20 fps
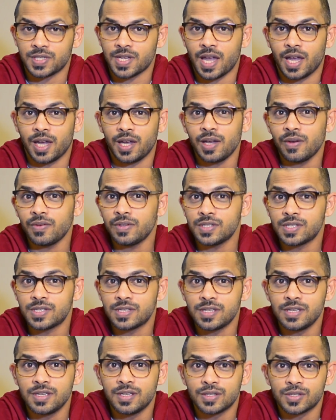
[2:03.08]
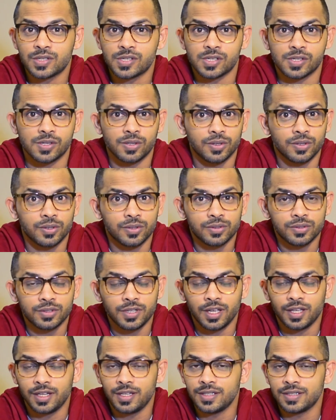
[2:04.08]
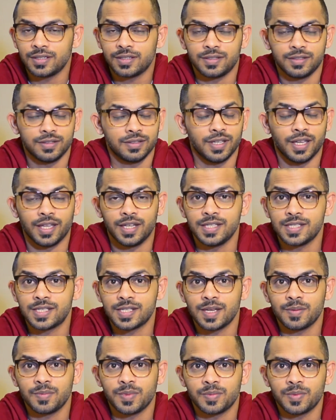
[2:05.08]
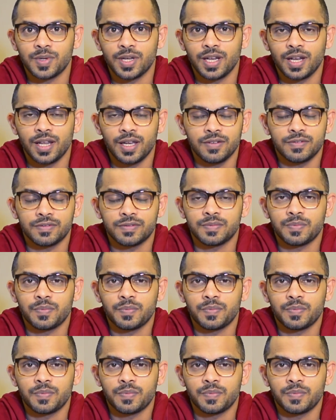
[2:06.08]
I haven't seen snow any time in my life.